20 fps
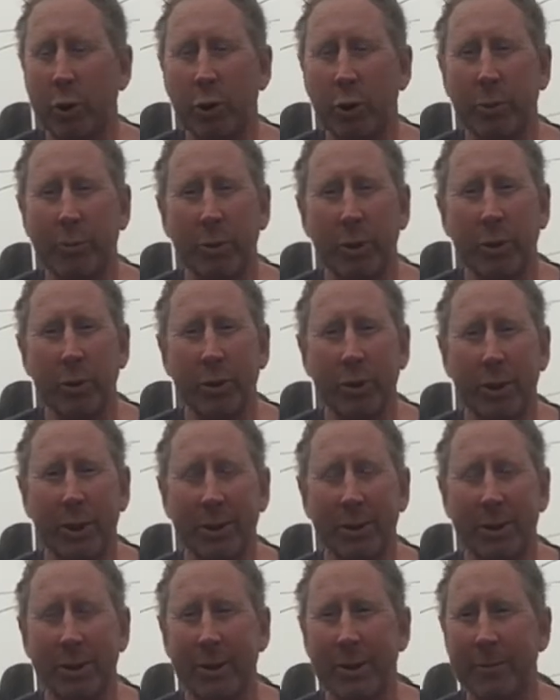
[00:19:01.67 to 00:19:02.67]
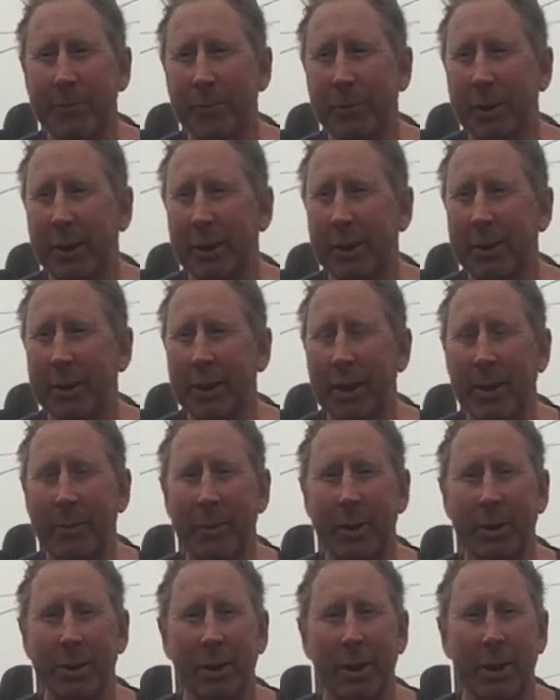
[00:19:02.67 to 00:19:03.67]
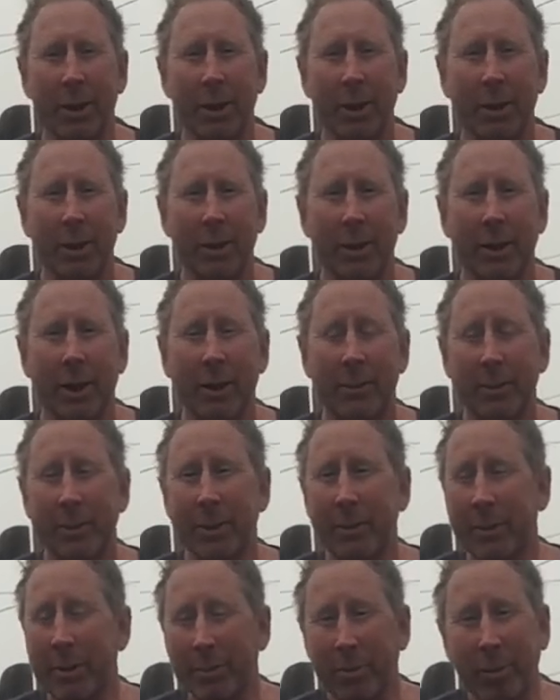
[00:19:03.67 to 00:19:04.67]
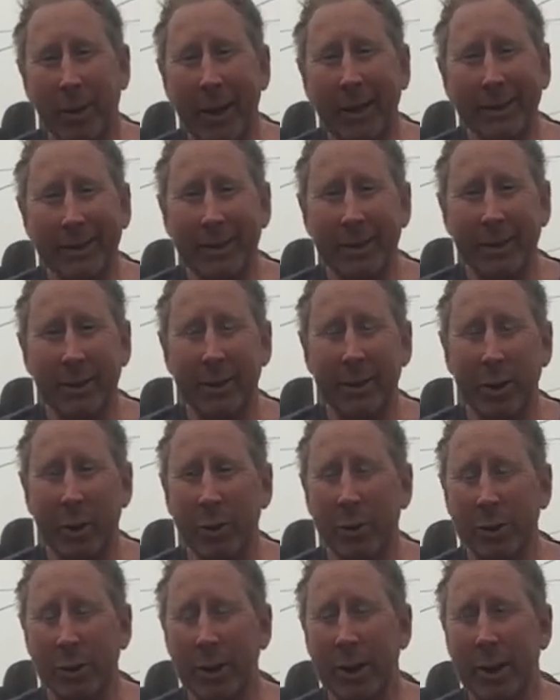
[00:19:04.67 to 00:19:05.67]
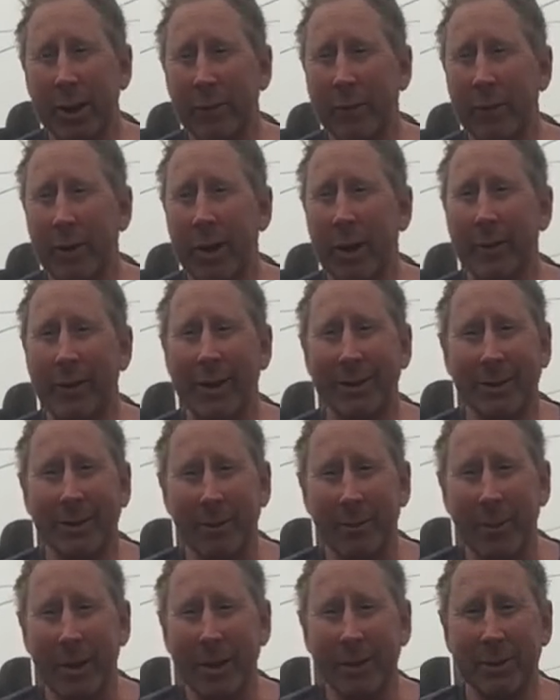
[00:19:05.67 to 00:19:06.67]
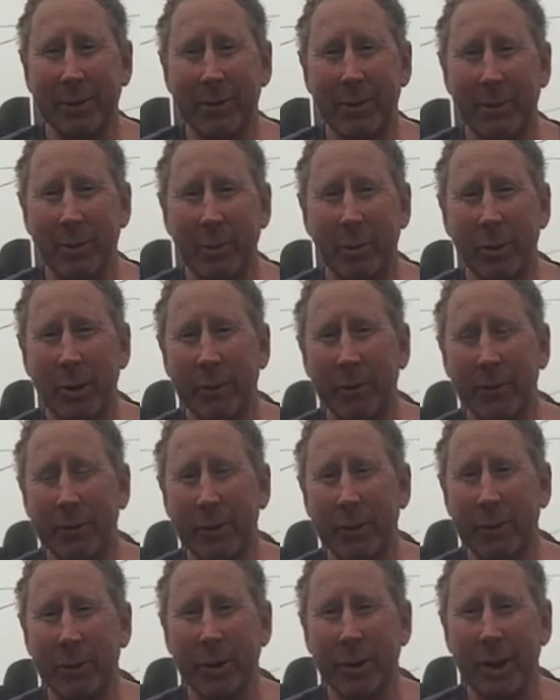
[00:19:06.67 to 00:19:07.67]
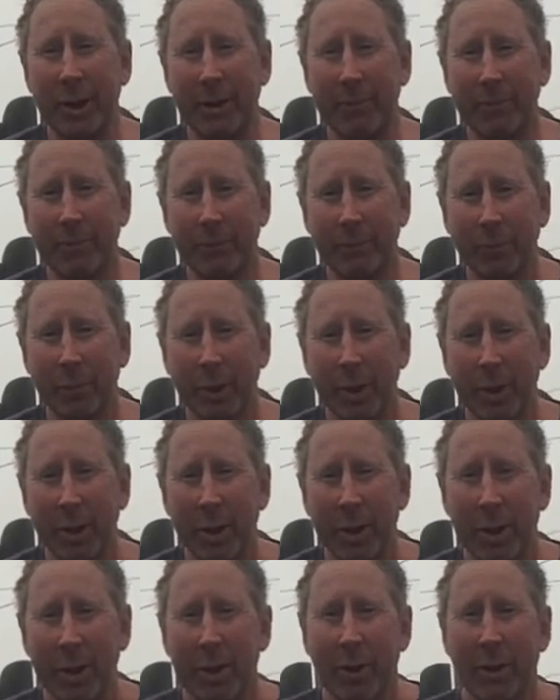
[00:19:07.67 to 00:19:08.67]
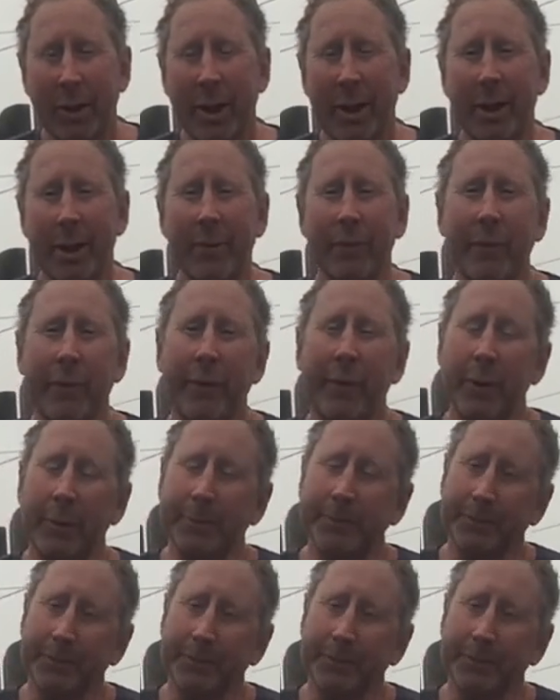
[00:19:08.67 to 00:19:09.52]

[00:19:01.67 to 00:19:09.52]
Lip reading: your immune system, it can damage some of the plankton in the ocean, I've read, and that's the base of the marine food chain. Okay, so